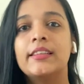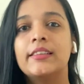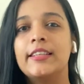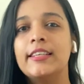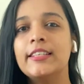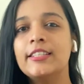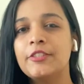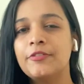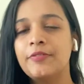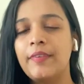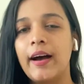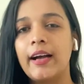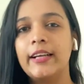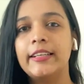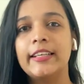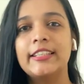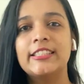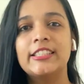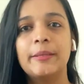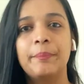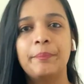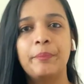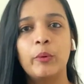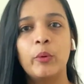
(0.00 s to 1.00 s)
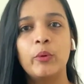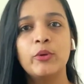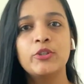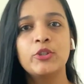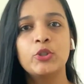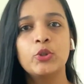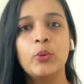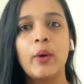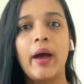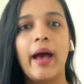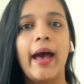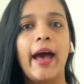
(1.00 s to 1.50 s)
This fund is
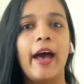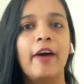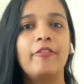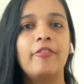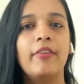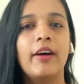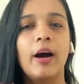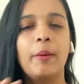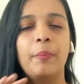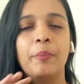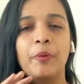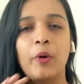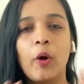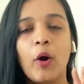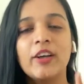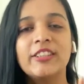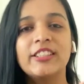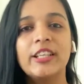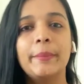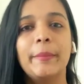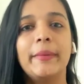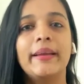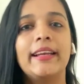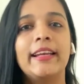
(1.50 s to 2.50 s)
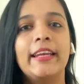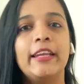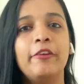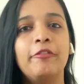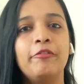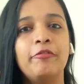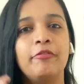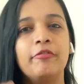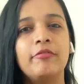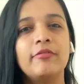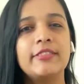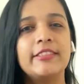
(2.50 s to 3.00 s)
supposed to have
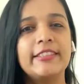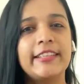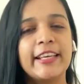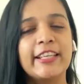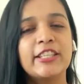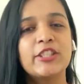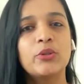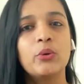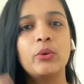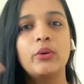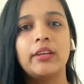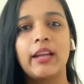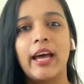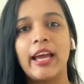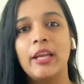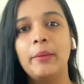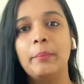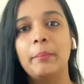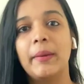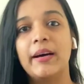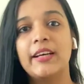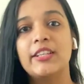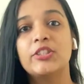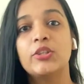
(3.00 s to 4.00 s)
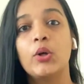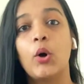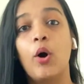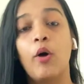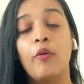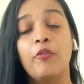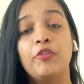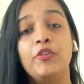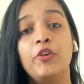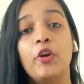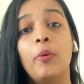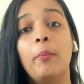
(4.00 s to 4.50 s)
approximately 6 to 9 months
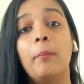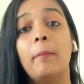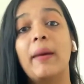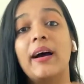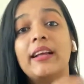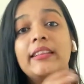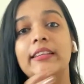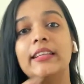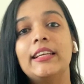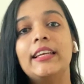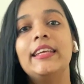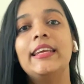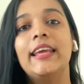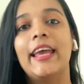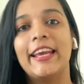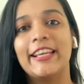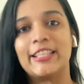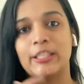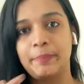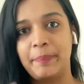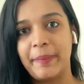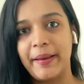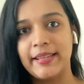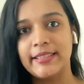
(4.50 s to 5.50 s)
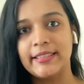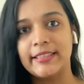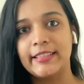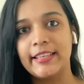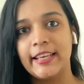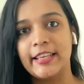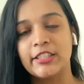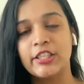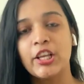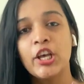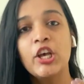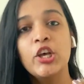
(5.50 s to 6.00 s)
of your monthly
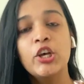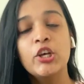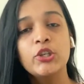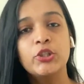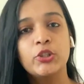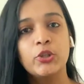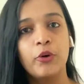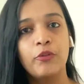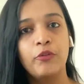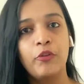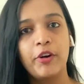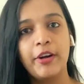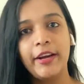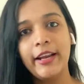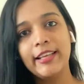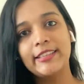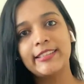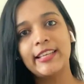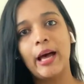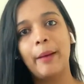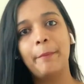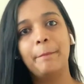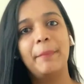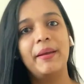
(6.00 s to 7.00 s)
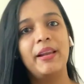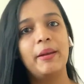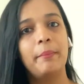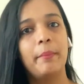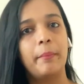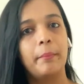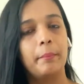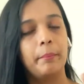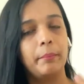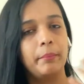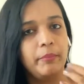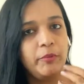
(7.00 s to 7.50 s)
expenses. So for example,
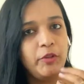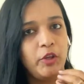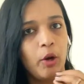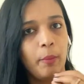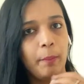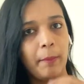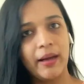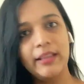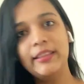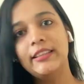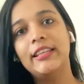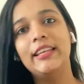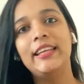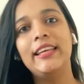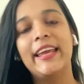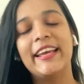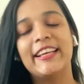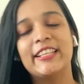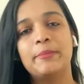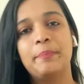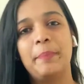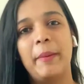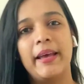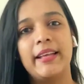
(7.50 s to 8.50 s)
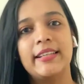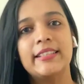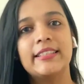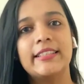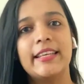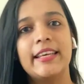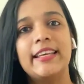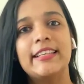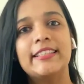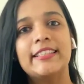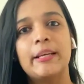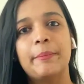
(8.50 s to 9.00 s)
your monthly expense
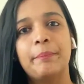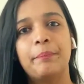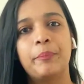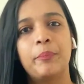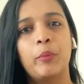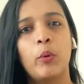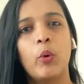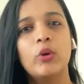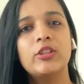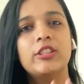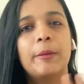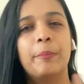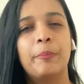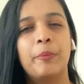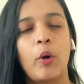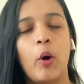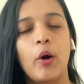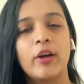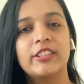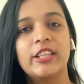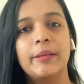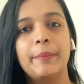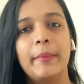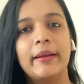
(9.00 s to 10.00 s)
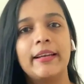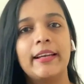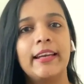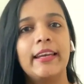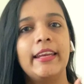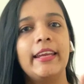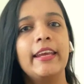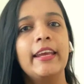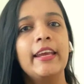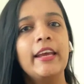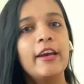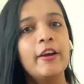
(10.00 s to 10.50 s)
is suppose
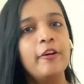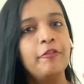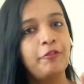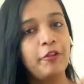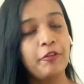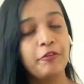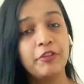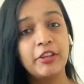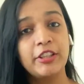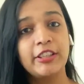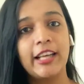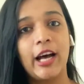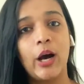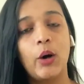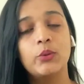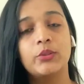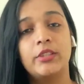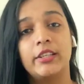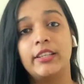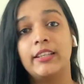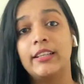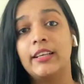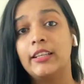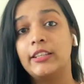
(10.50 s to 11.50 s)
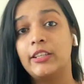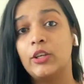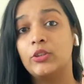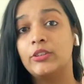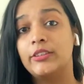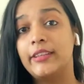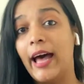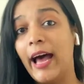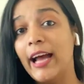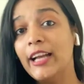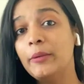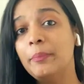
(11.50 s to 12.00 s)
approximately 50,000. Now
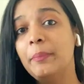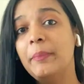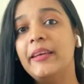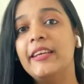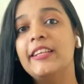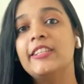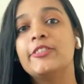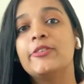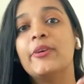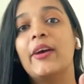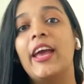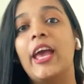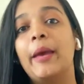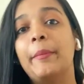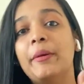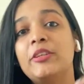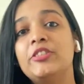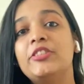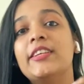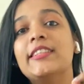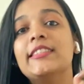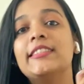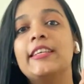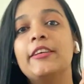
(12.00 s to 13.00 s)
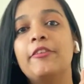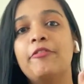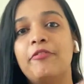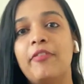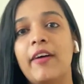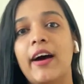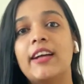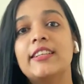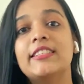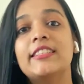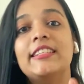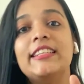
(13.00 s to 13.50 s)
that means your emergency
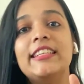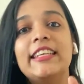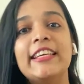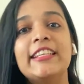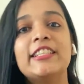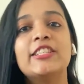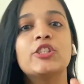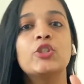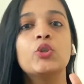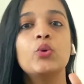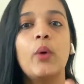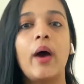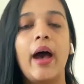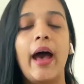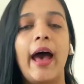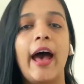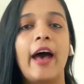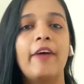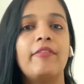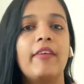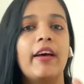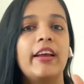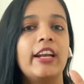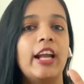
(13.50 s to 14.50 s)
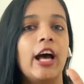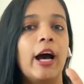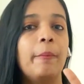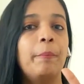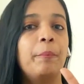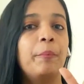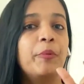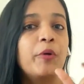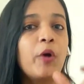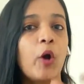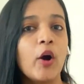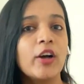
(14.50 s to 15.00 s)
fund needs to have an
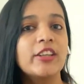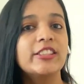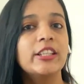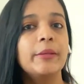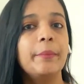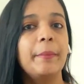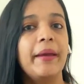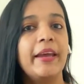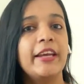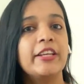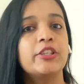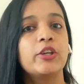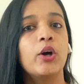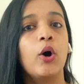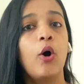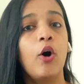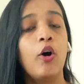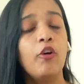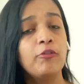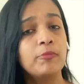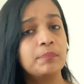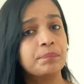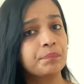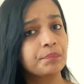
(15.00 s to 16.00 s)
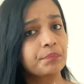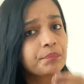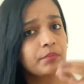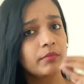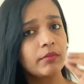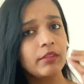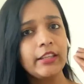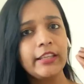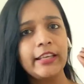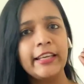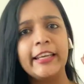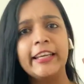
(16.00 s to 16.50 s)
approximate of
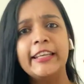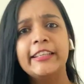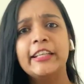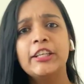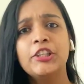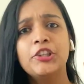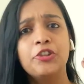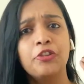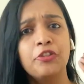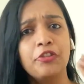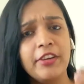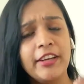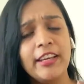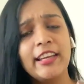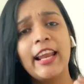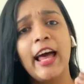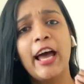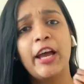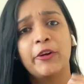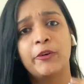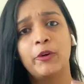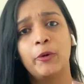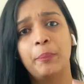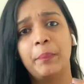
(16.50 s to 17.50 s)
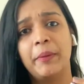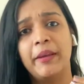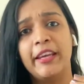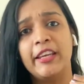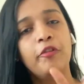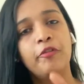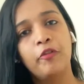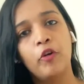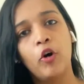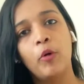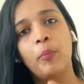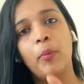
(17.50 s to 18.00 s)
either 3 lakh
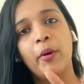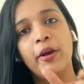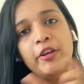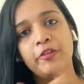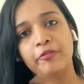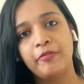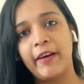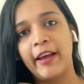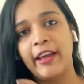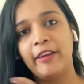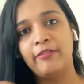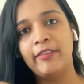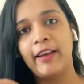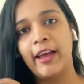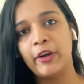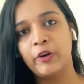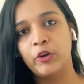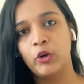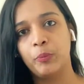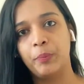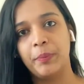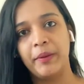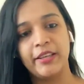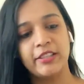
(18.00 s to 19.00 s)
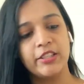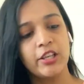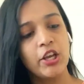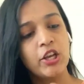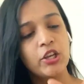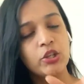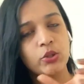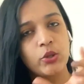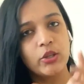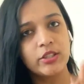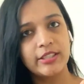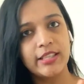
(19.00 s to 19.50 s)
rupees, 4.5 lakh rupees.
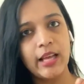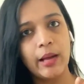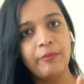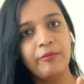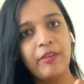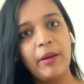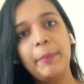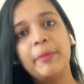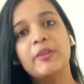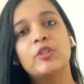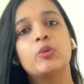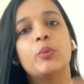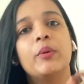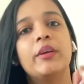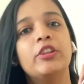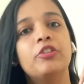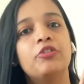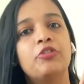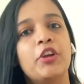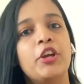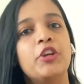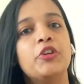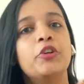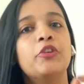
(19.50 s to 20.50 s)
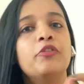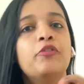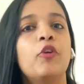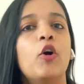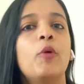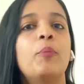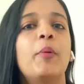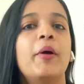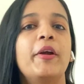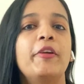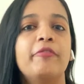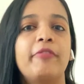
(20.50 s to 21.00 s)
So somewhere between 3 to
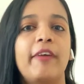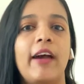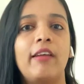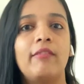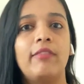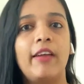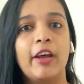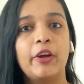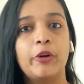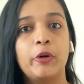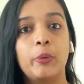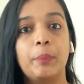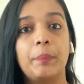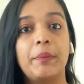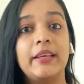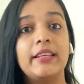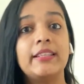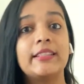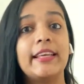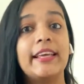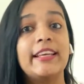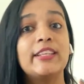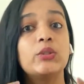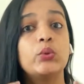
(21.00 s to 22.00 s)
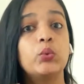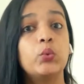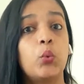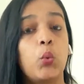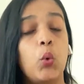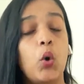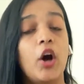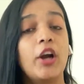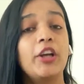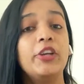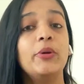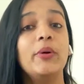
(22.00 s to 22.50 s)
4.5 lakh rupees is
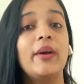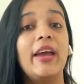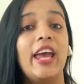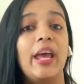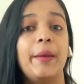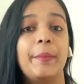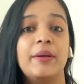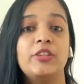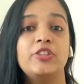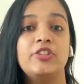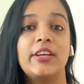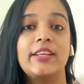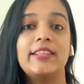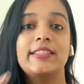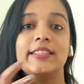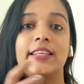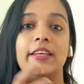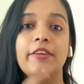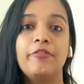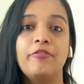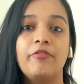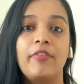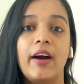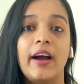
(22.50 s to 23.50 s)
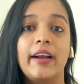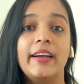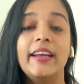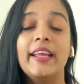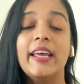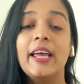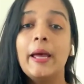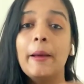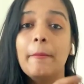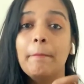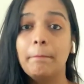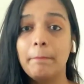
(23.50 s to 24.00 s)
what your emergency
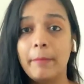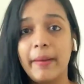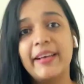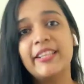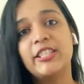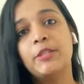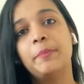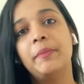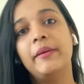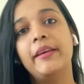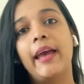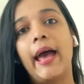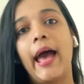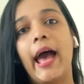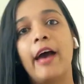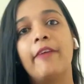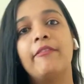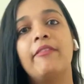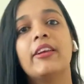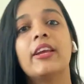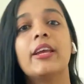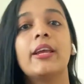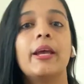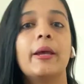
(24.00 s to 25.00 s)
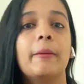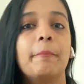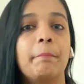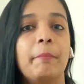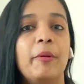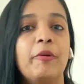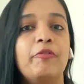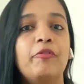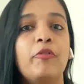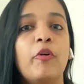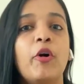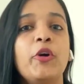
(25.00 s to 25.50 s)
fund must be having
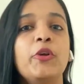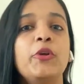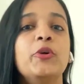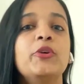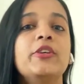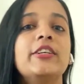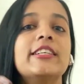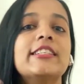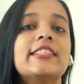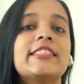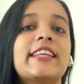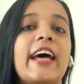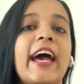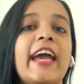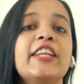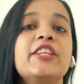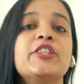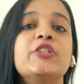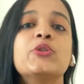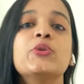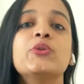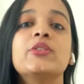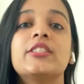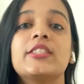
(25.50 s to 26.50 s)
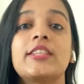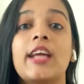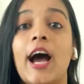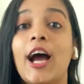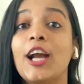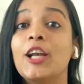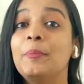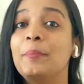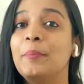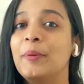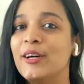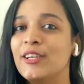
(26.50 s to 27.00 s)
before you decide to
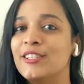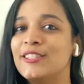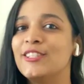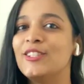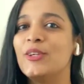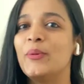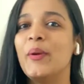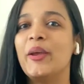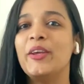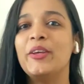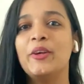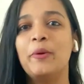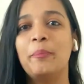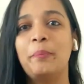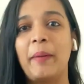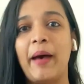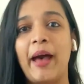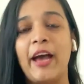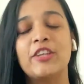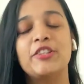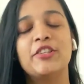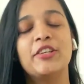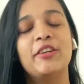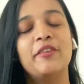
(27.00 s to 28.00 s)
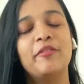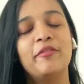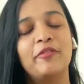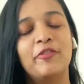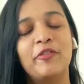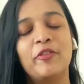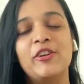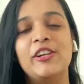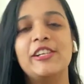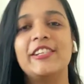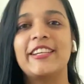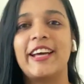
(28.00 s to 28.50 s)
start pursuing your passion
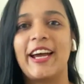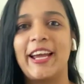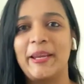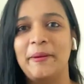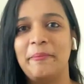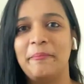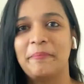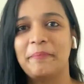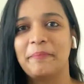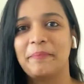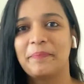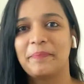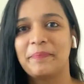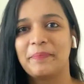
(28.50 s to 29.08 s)
full time.